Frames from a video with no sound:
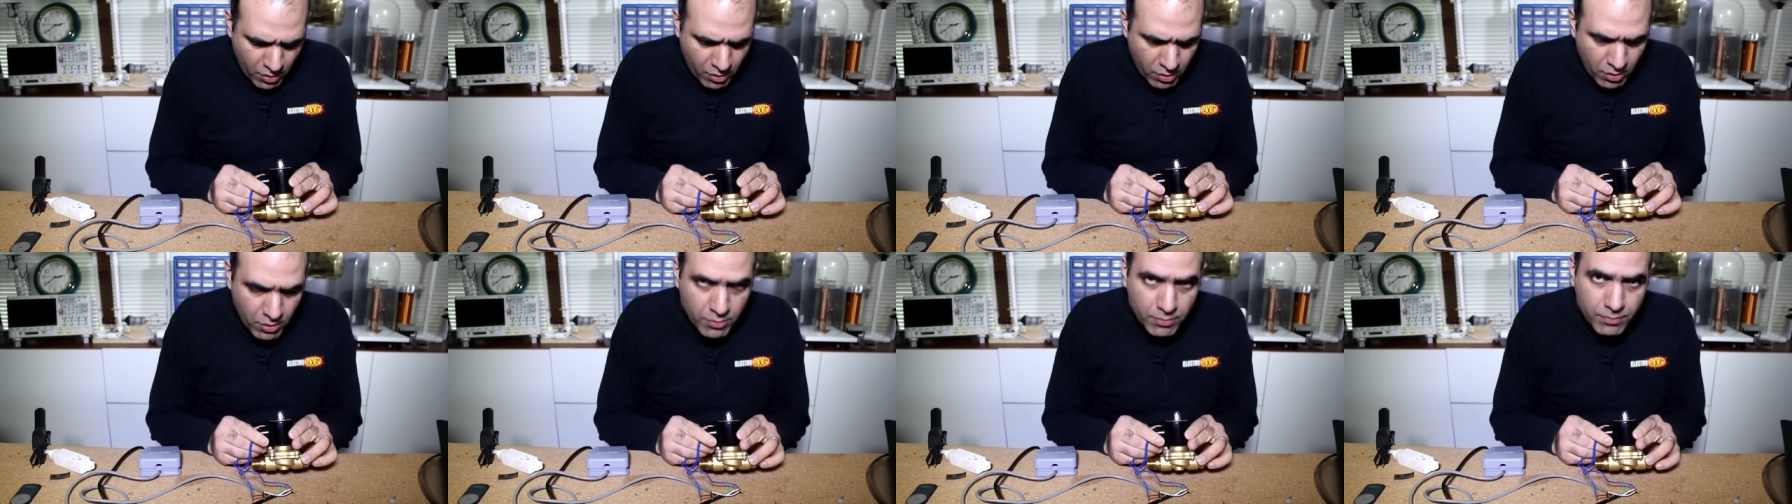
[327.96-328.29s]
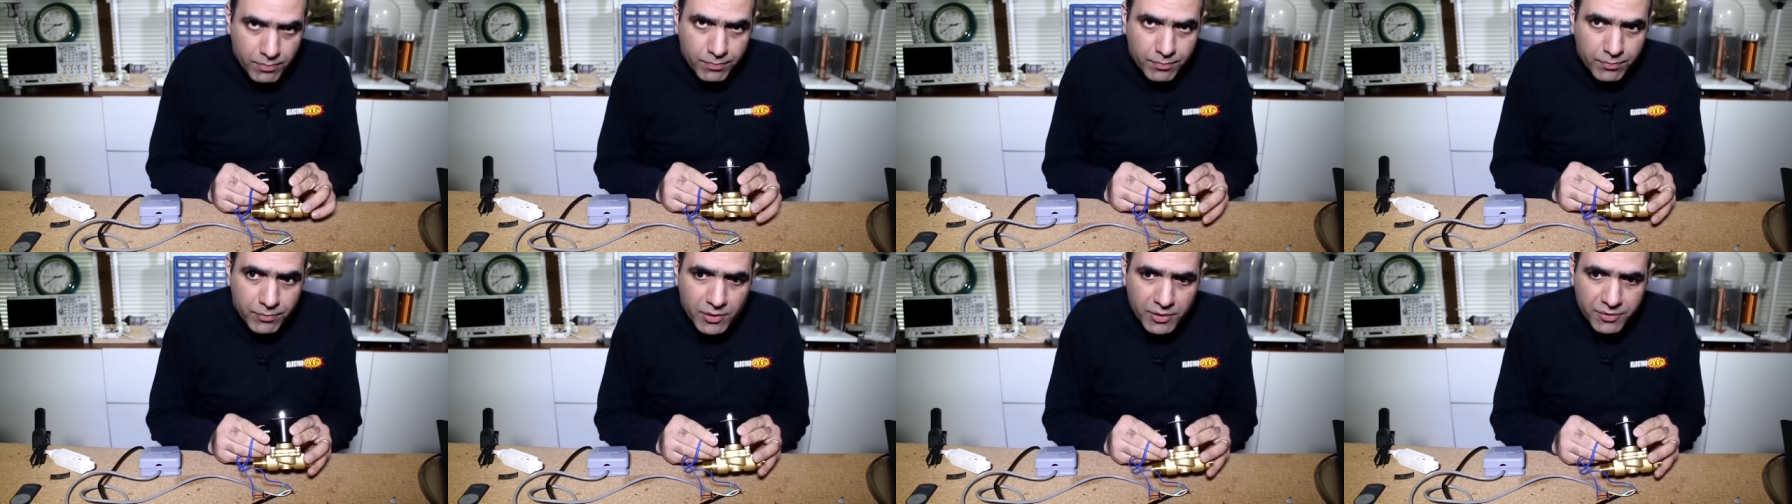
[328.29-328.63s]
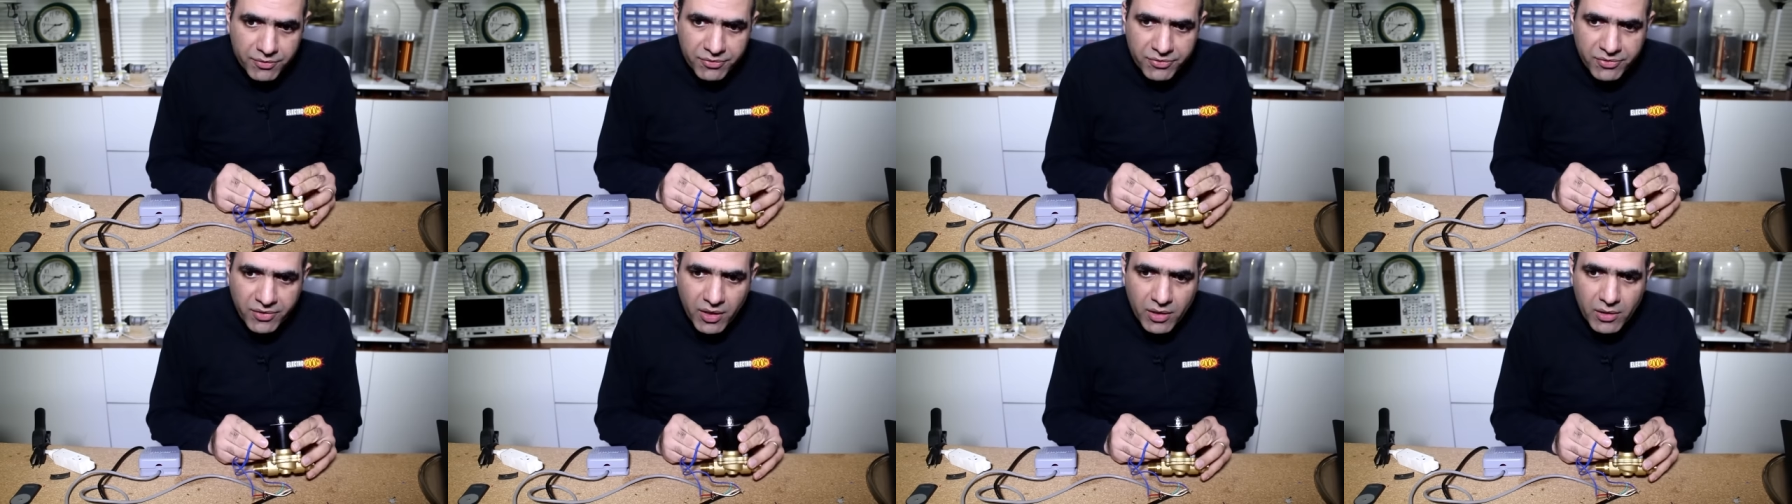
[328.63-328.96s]
Oh, I
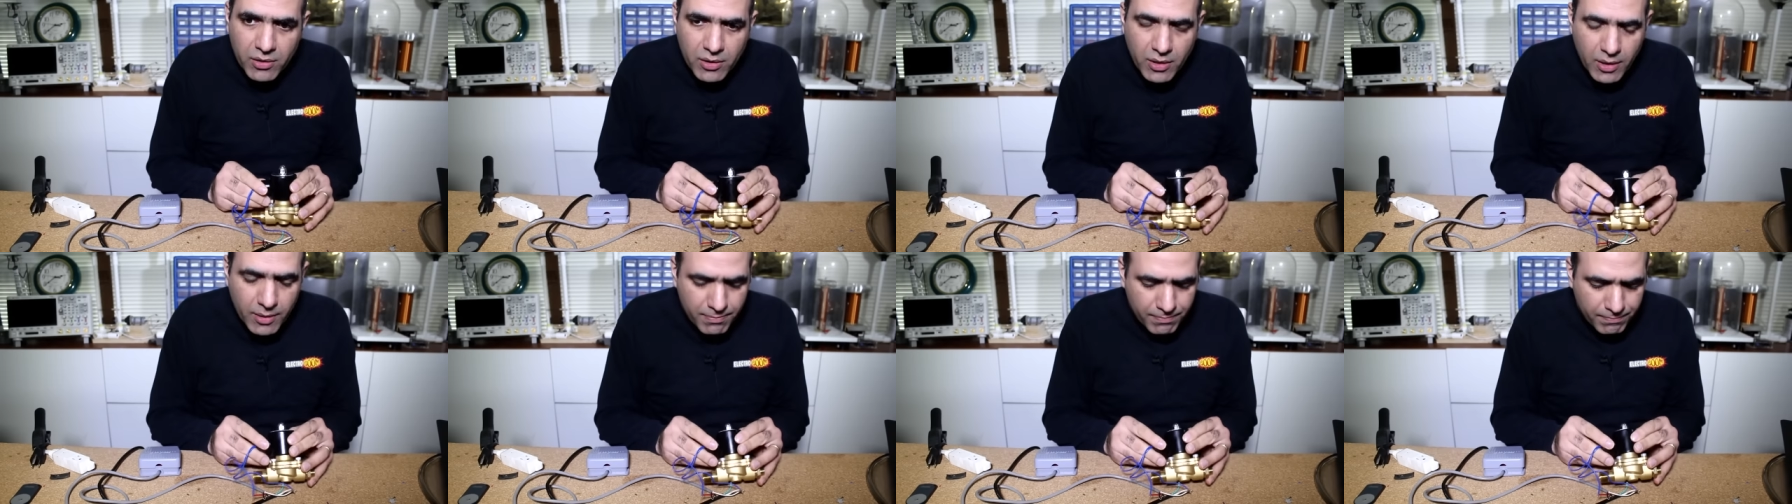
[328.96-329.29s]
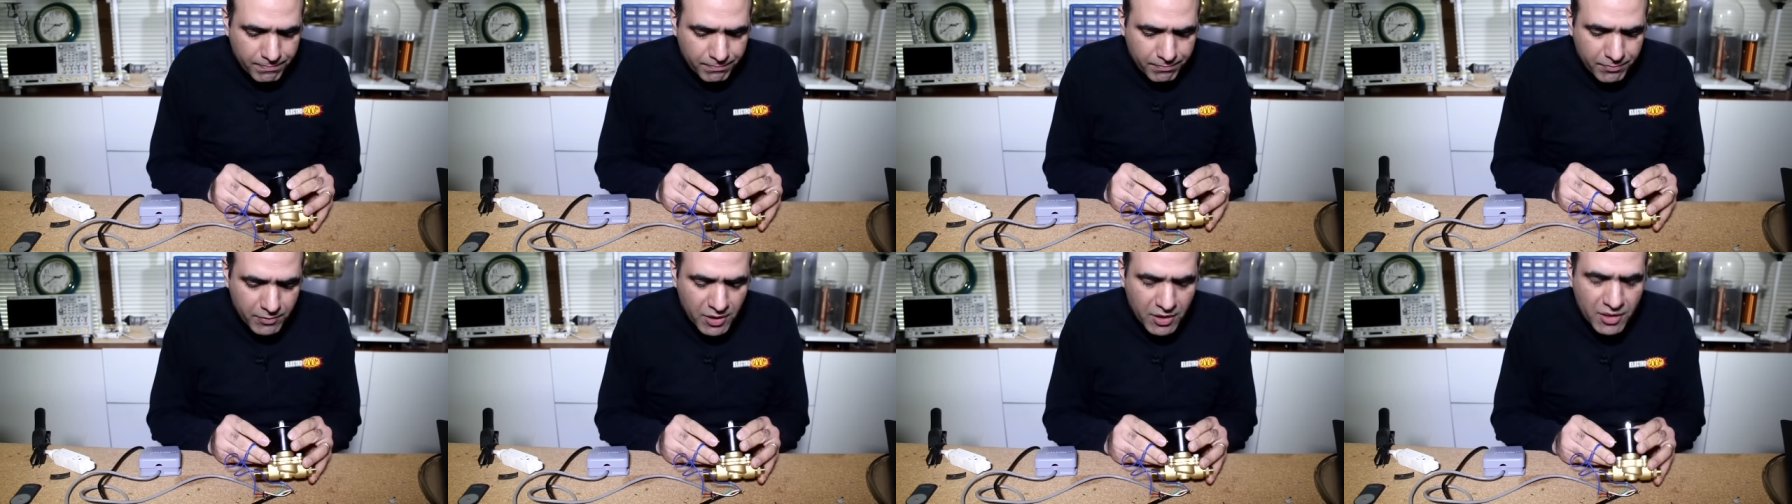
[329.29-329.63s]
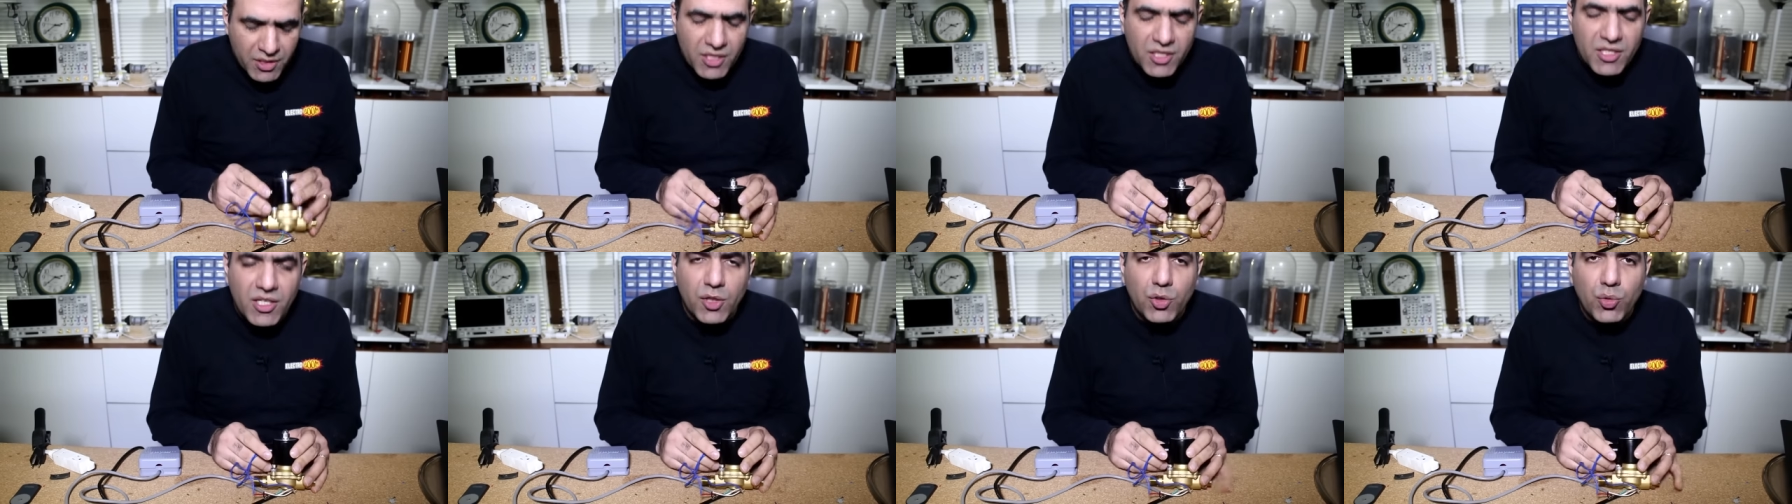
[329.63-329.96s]
f***ed up. This
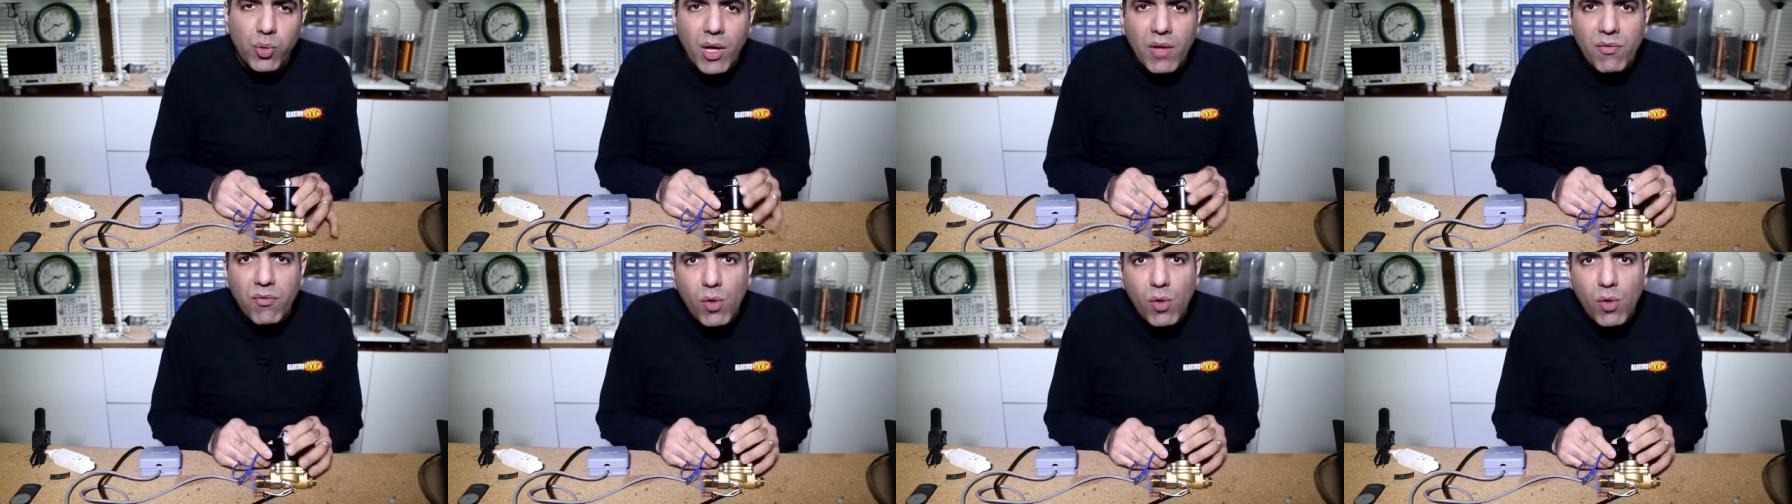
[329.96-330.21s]
is the 12